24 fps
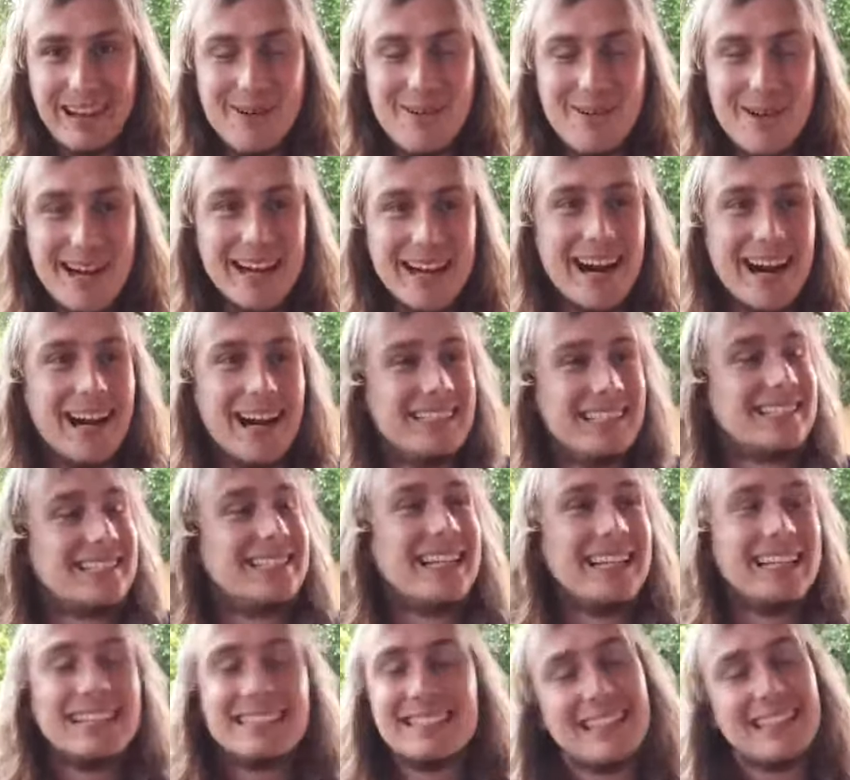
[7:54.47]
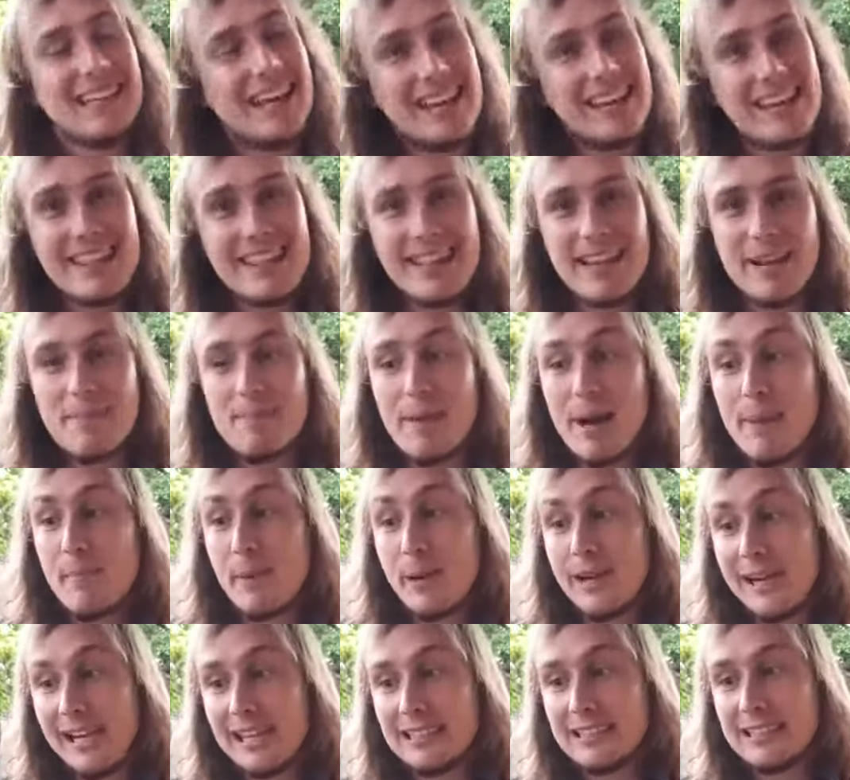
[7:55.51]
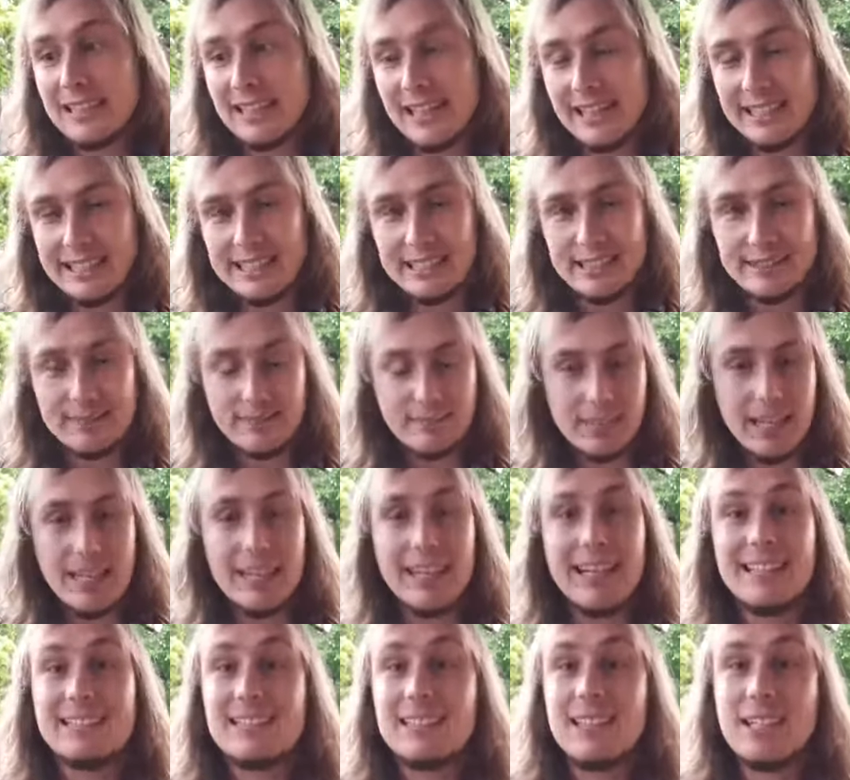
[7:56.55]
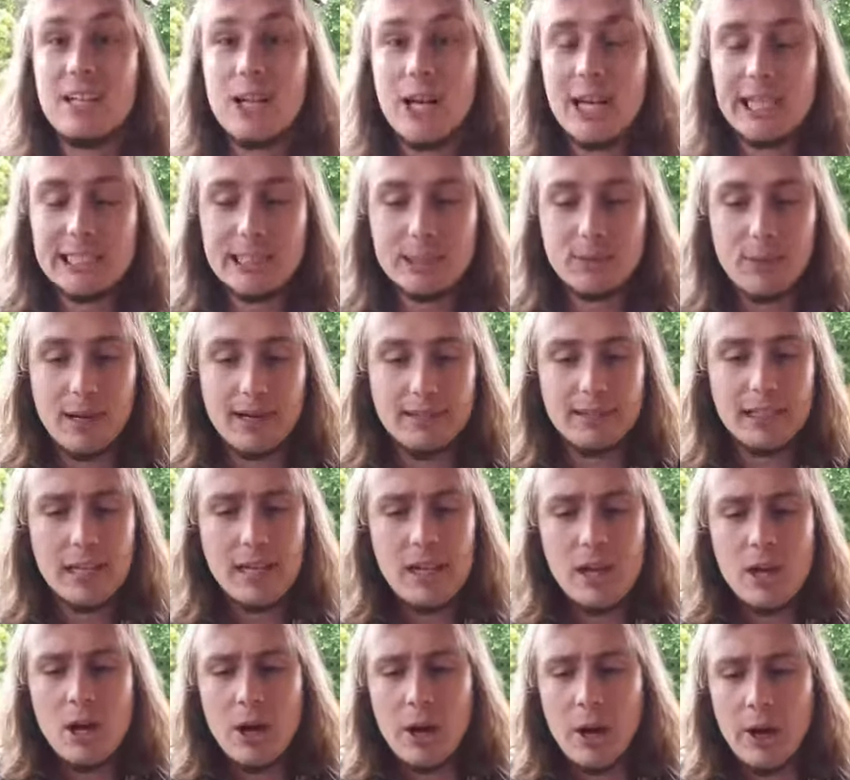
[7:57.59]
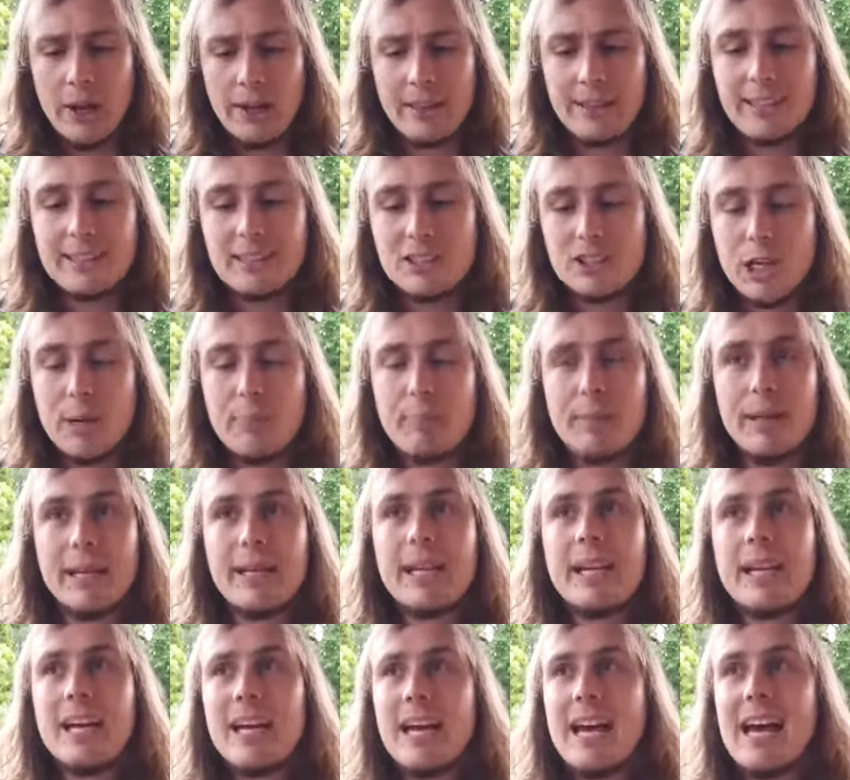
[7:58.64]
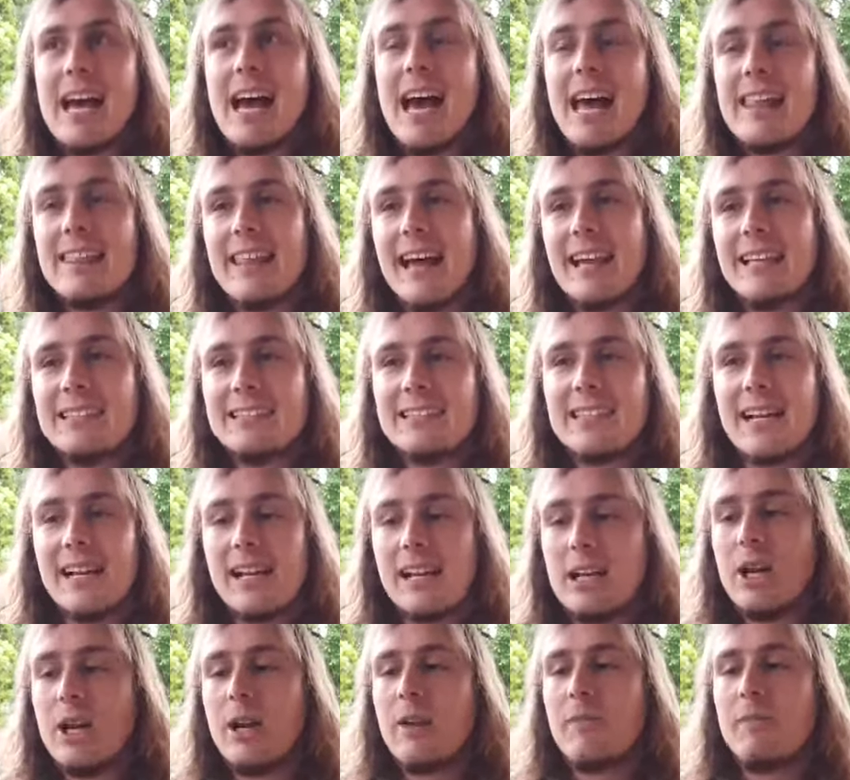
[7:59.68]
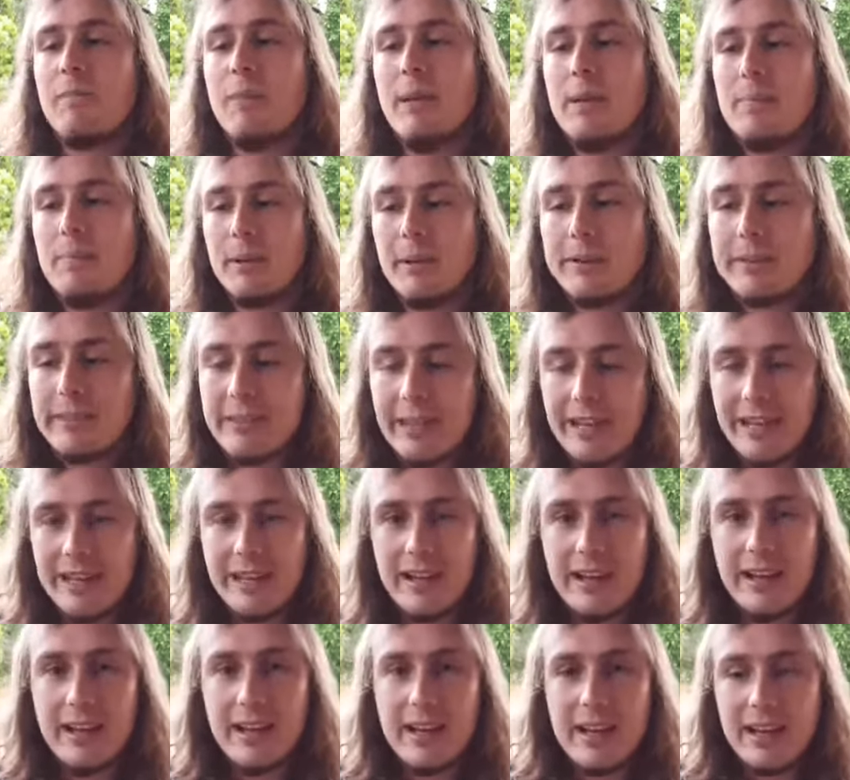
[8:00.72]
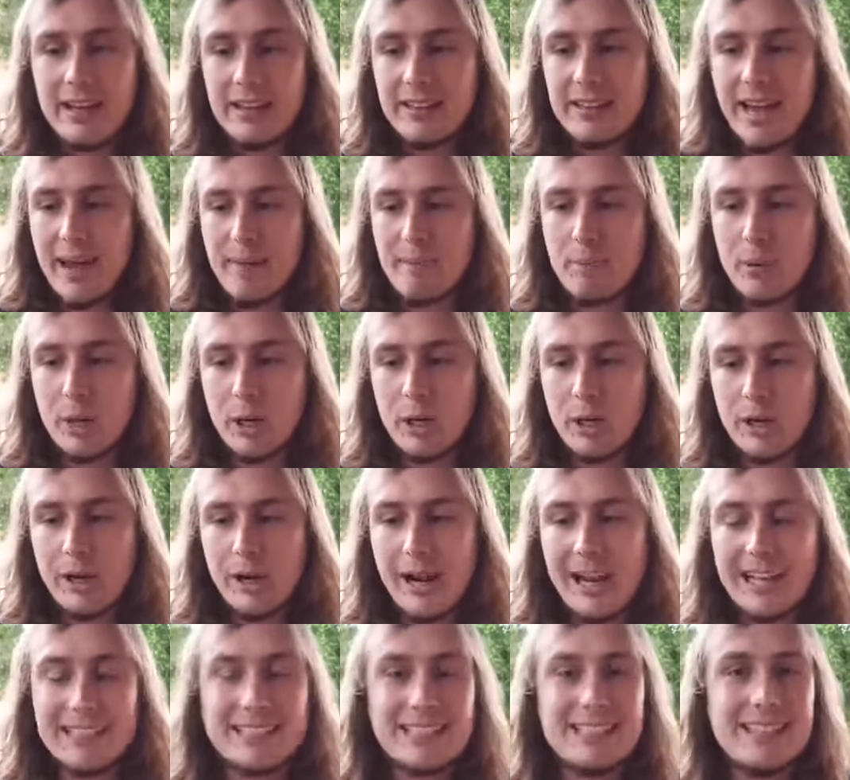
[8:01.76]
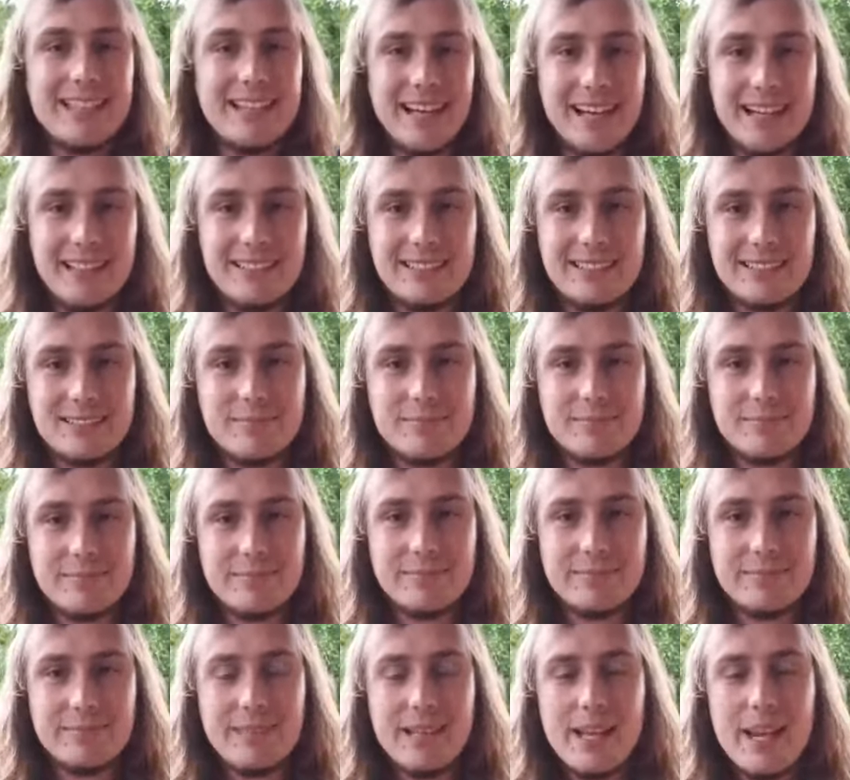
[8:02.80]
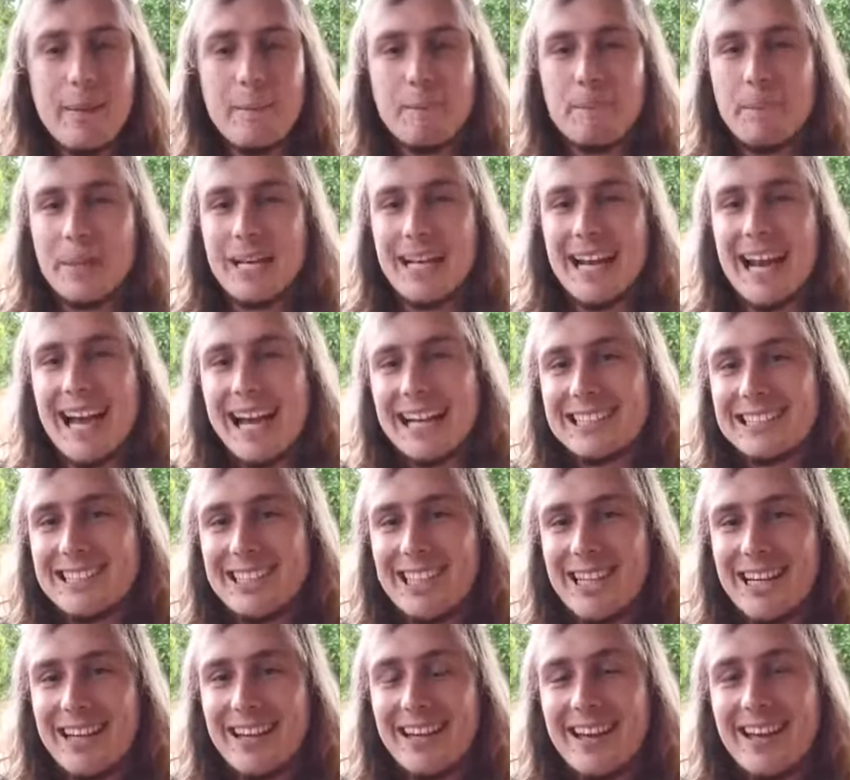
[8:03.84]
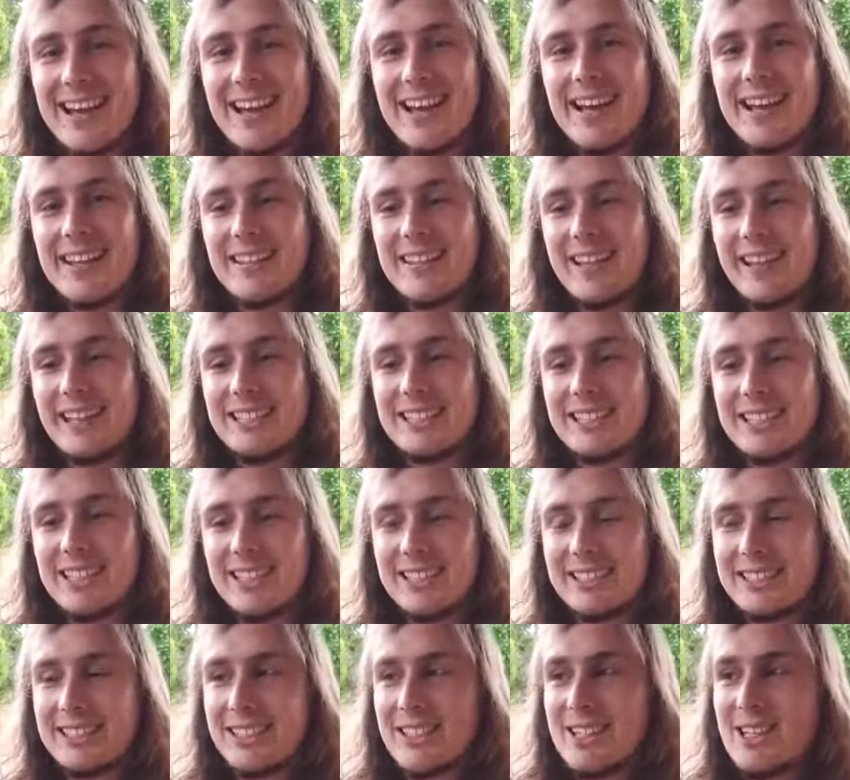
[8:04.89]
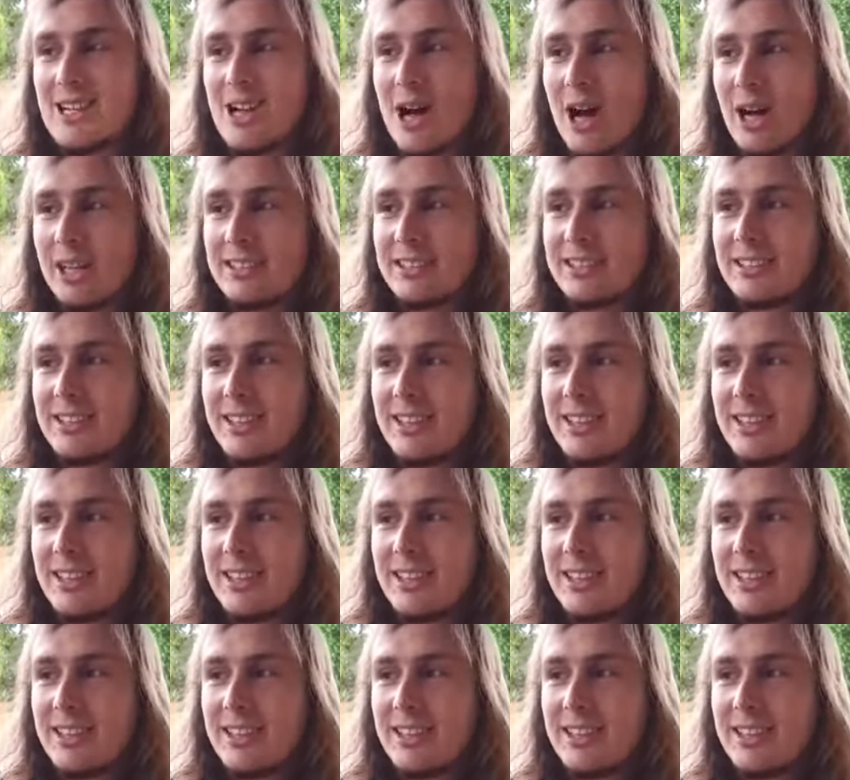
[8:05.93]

Okay, guys, then there's another thing about procrastination, and that's the last one on this topic, and that is that a of people think they procrastinate, but actually they're just not